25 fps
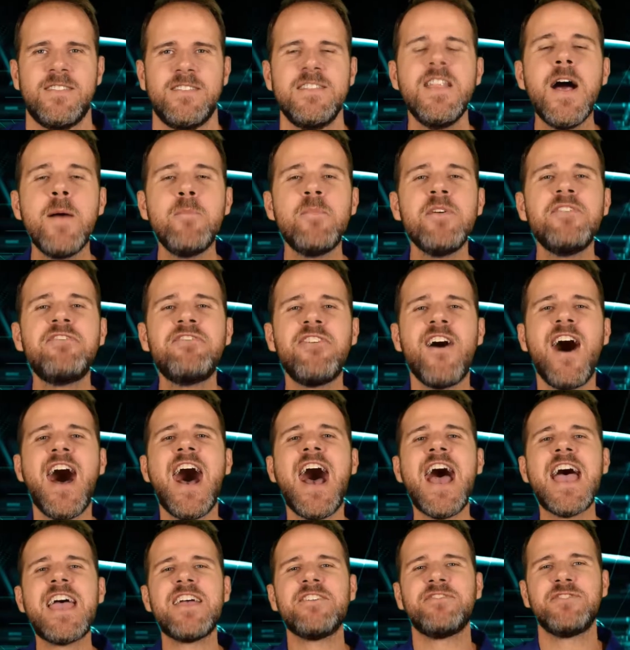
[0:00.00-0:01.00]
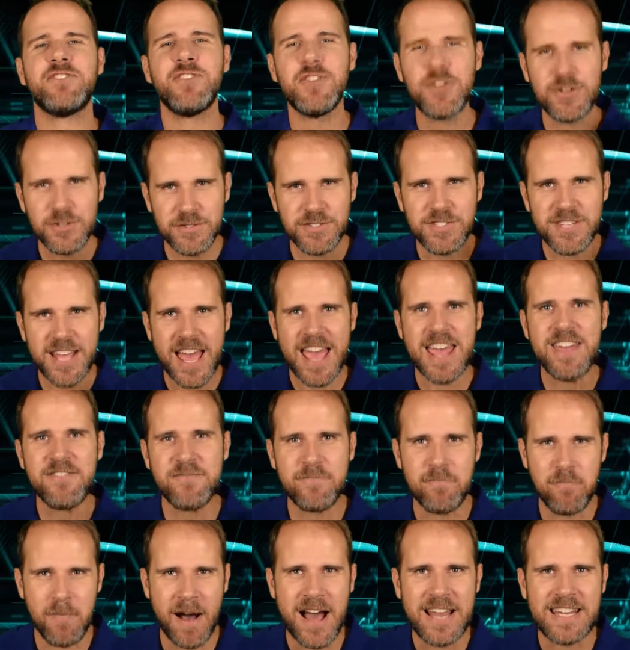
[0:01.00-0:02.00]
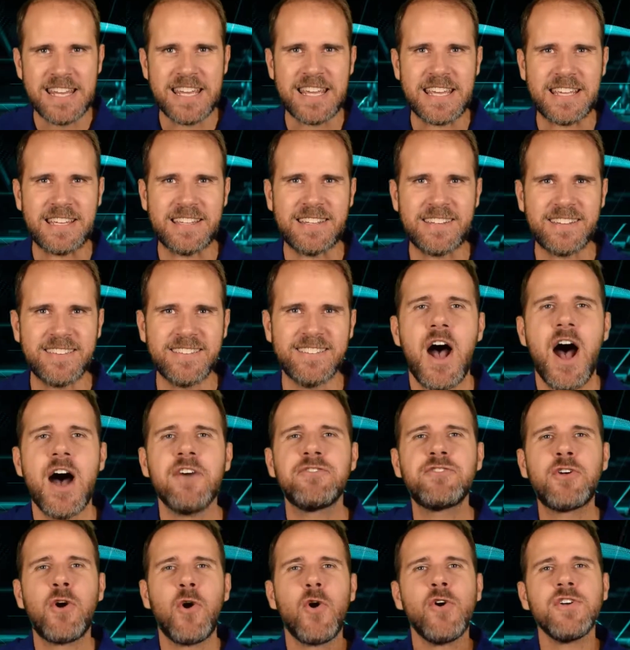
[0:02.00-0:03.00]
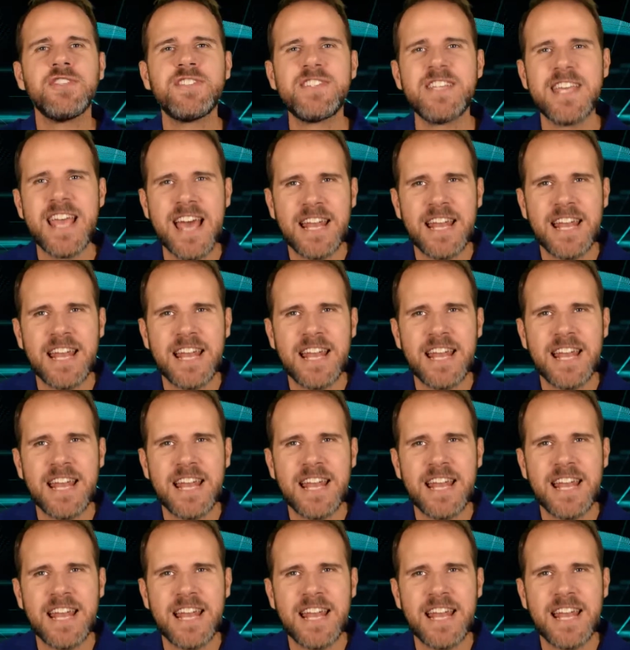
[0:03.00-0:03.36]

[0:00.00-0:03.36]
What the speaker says: Number 5, you save money. Of course, the